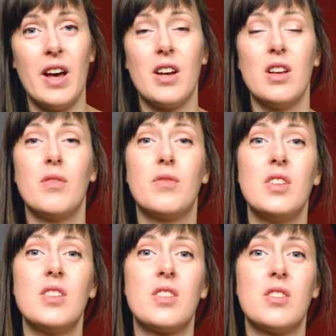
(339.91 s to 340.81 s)
and if
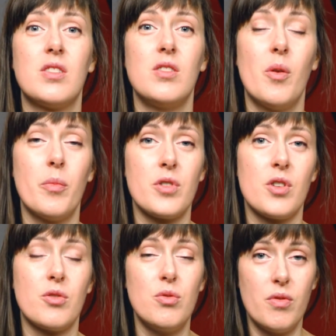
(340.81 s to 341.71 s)
these
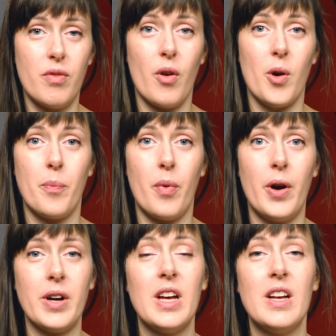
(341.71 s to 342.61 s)
numbers are too far
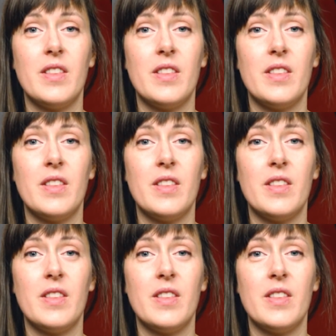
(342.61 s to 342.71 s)
apart,